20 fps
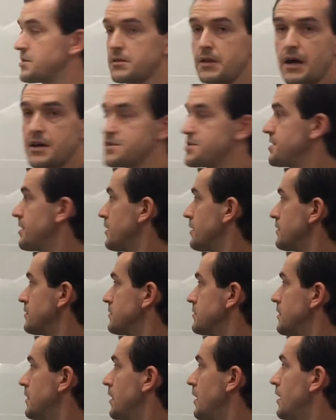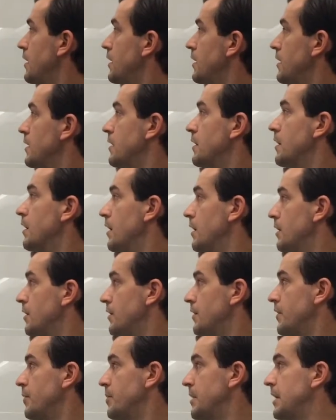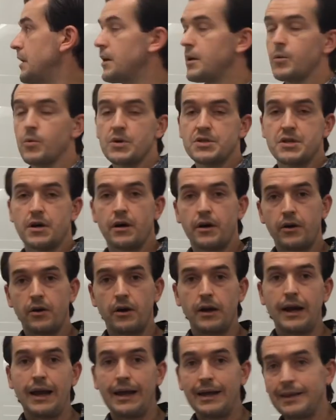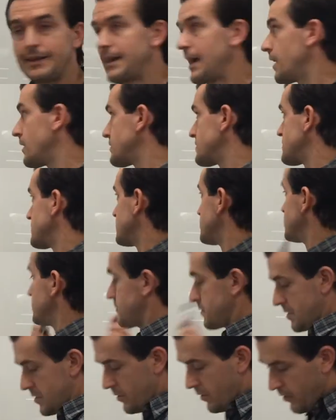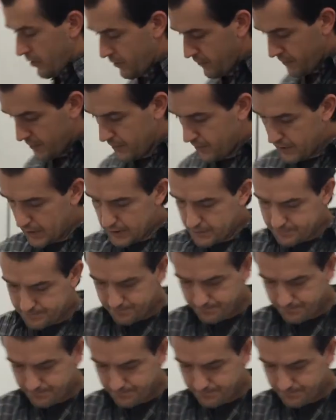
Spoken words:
last year, the median was $108,250.